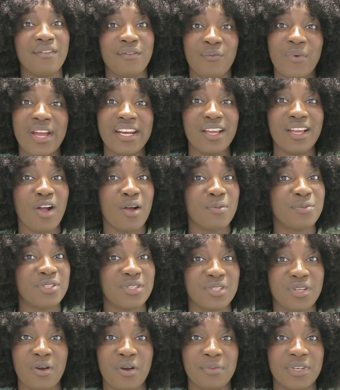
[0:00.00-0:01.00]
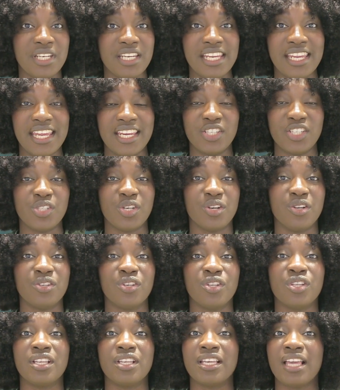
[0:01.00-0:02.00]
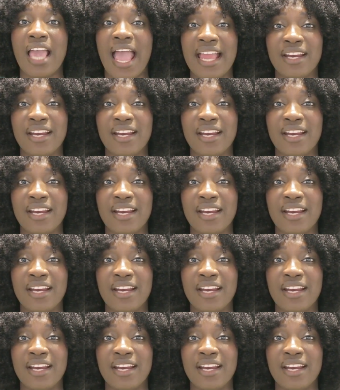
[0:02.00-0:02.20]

When it comes to communication,